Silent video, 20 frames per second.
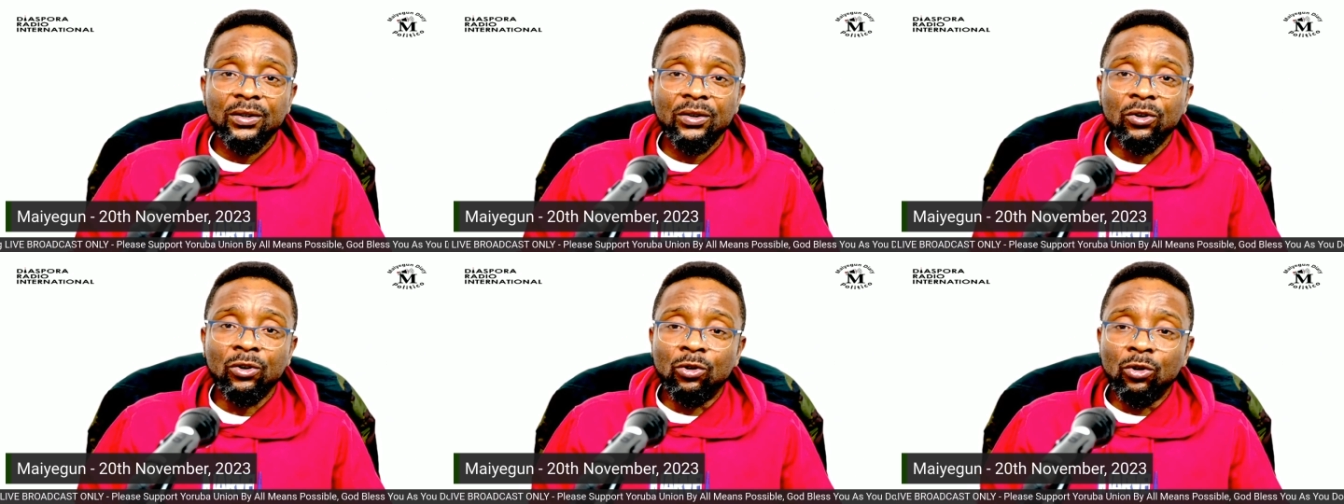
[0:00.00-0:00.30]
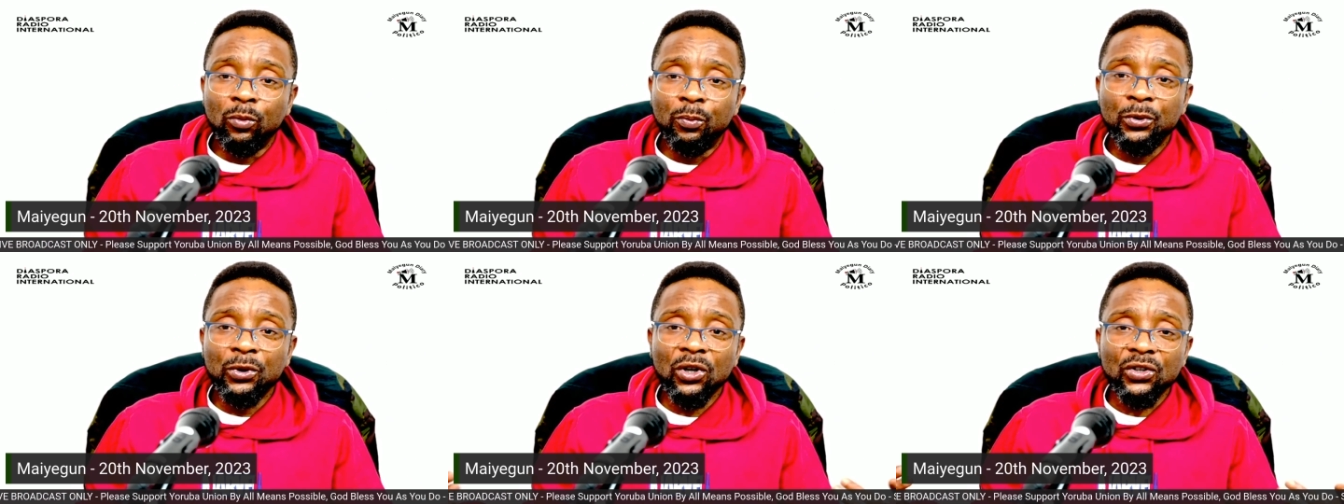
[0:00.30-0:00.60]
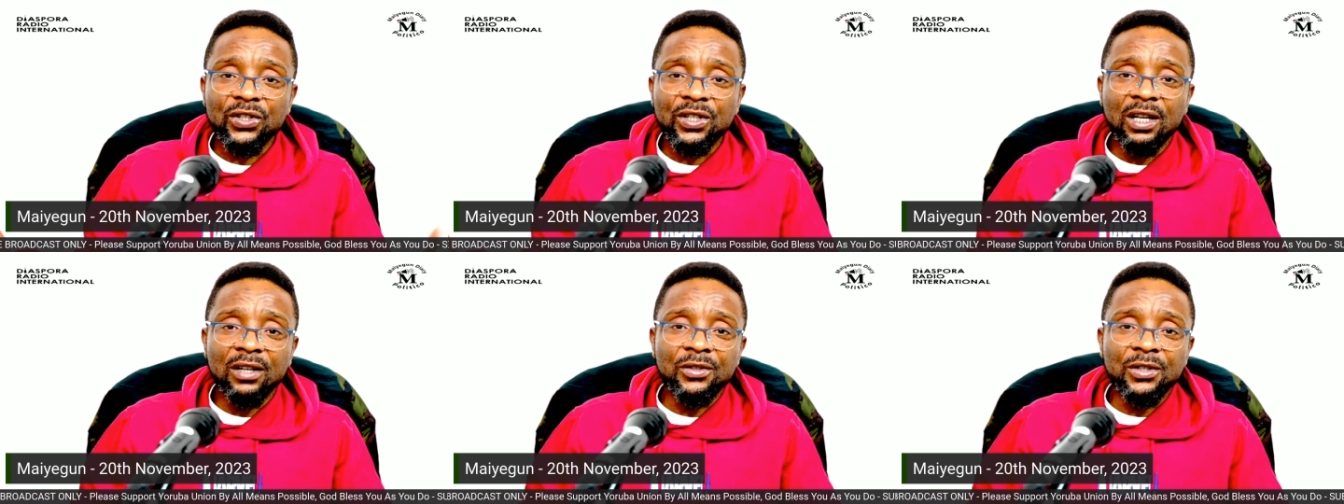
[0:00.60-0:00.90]
Group
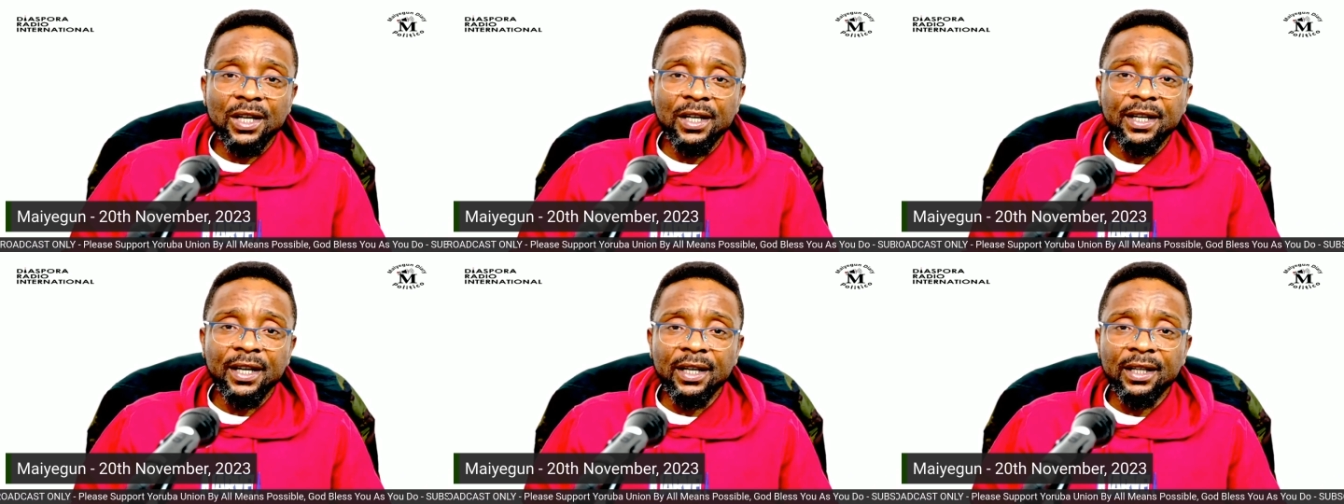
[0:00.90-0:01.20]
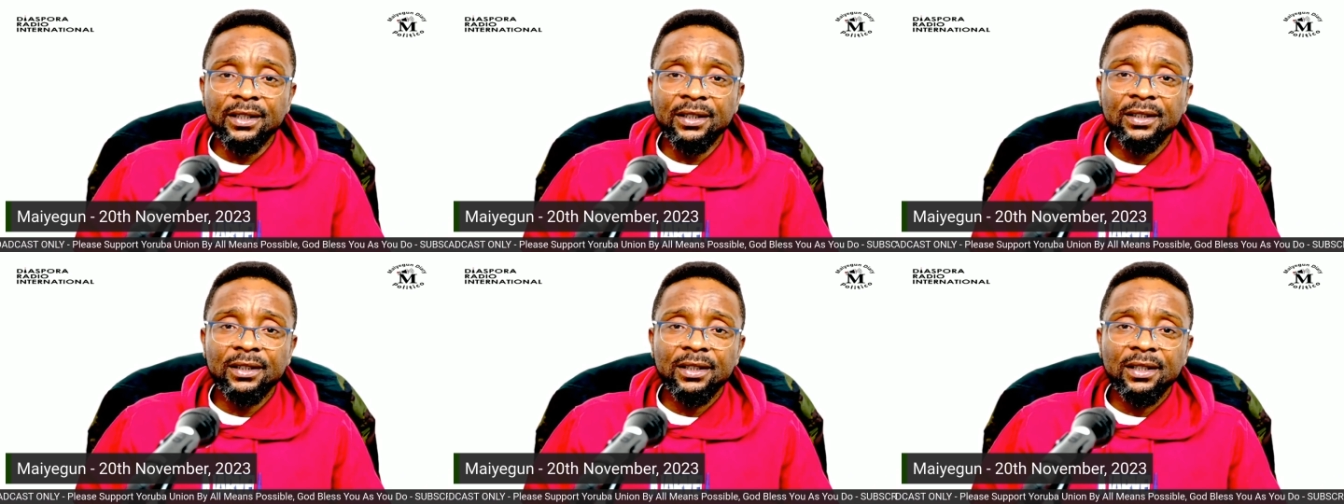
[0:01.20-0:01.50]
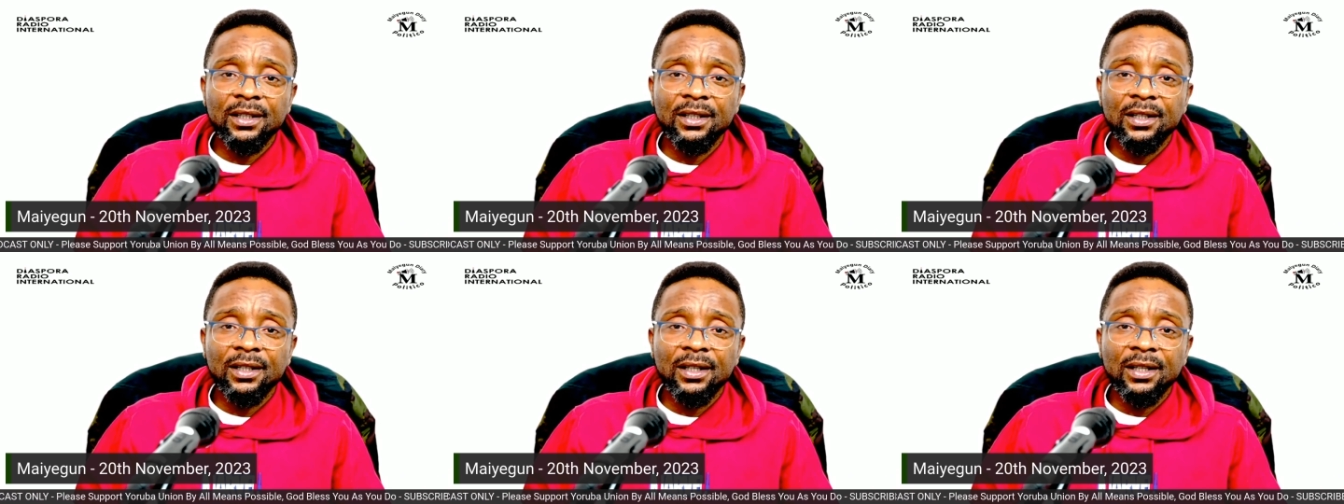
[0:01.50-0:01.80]
yourselves again.
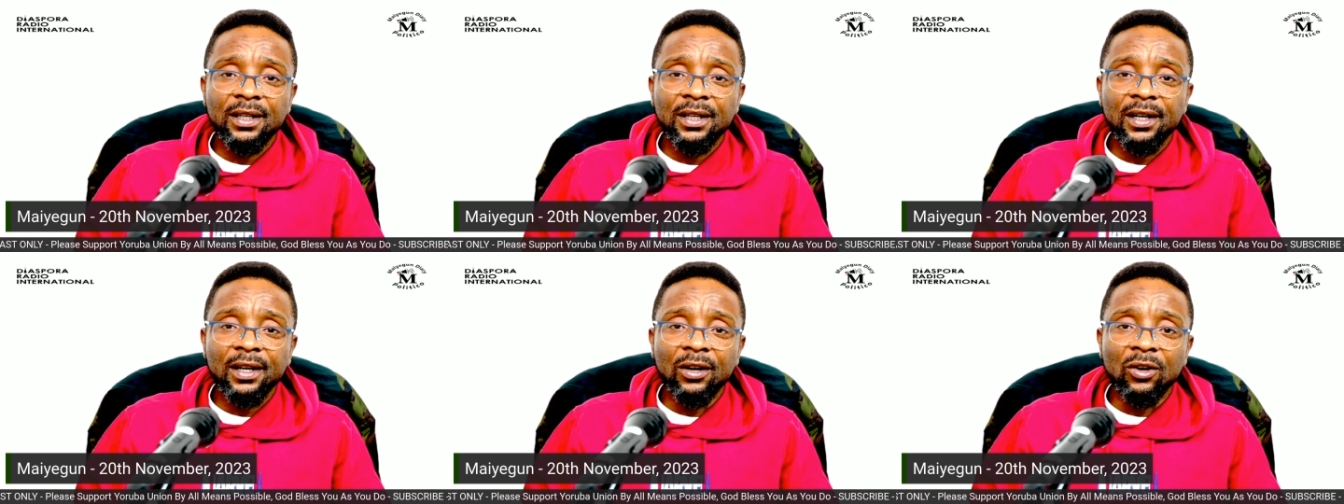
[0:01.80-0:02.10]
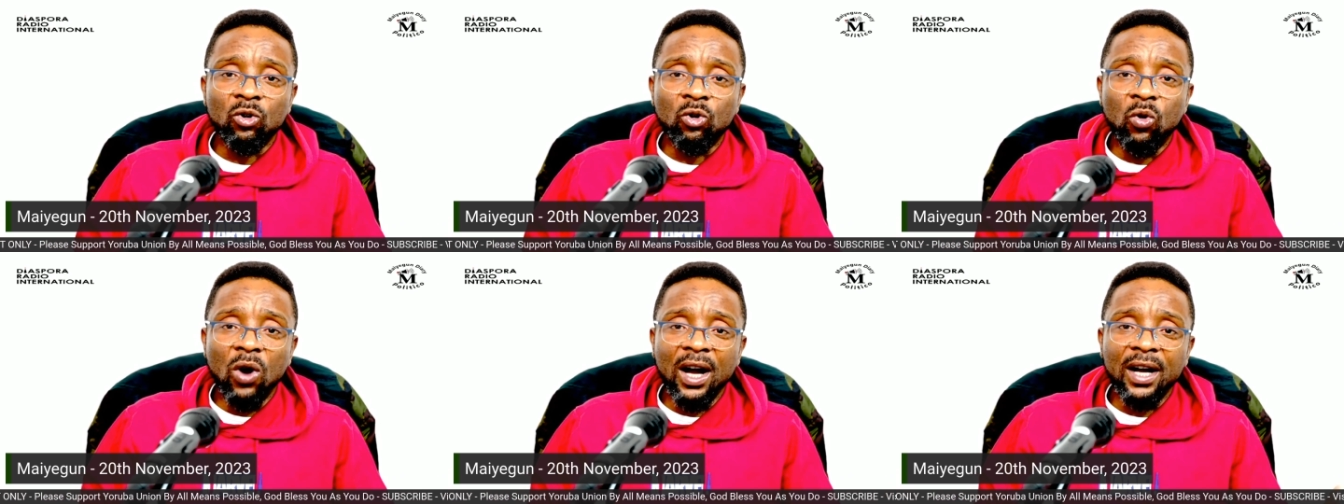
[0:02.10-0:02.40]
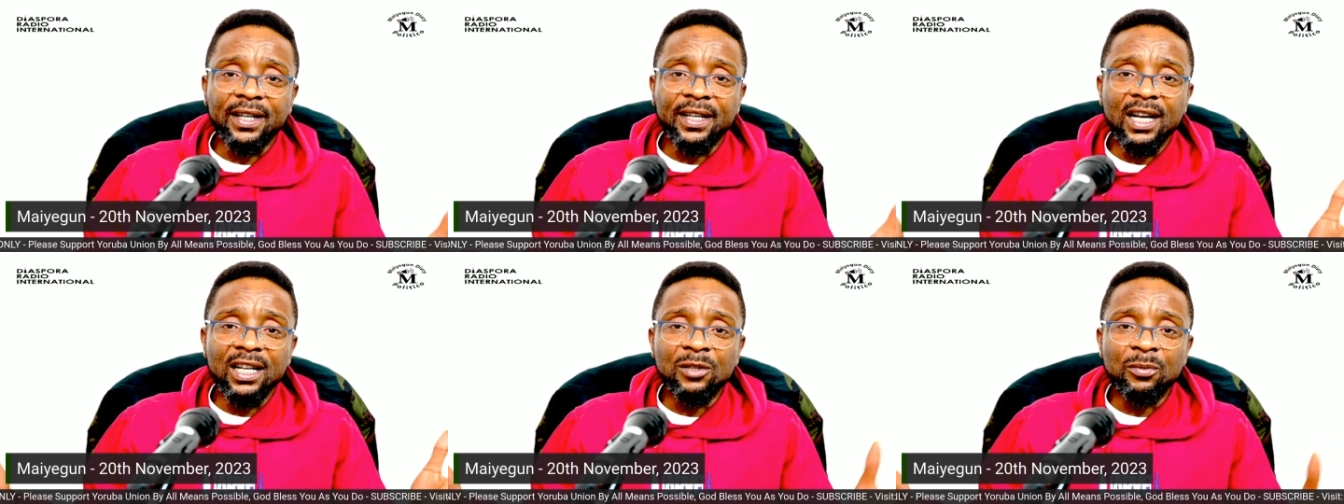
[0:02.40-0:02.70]
Go and
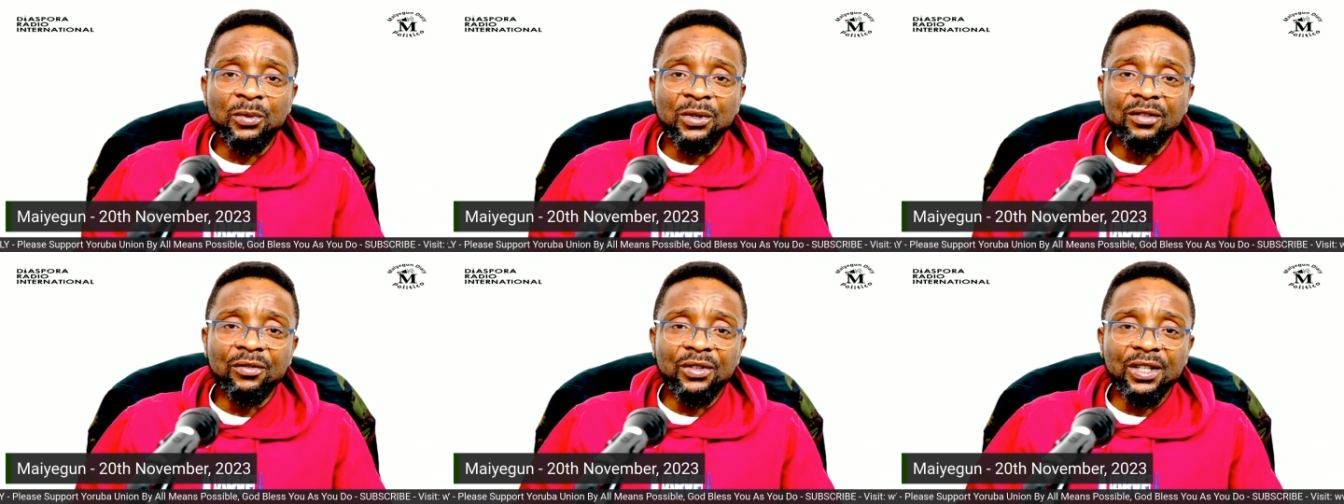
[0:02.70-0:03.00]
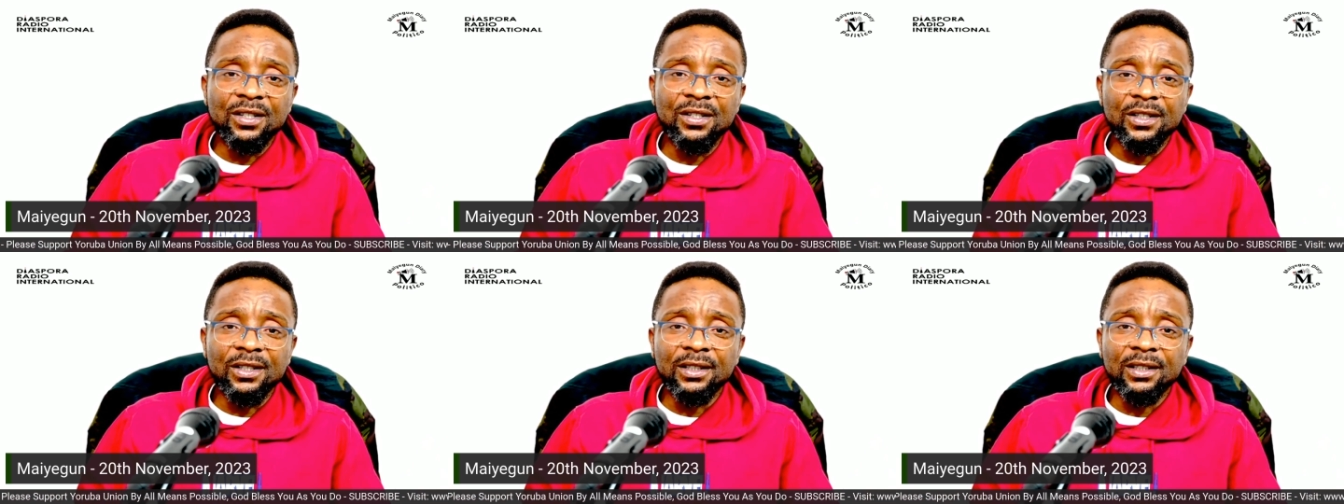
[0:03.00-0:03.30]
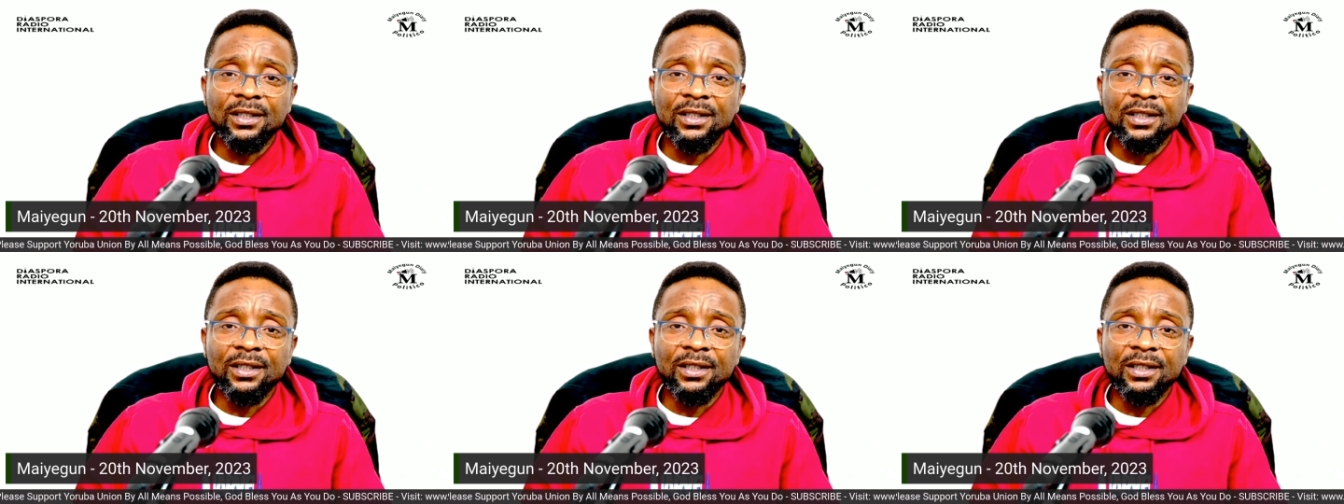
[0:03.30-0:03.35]
get PVC.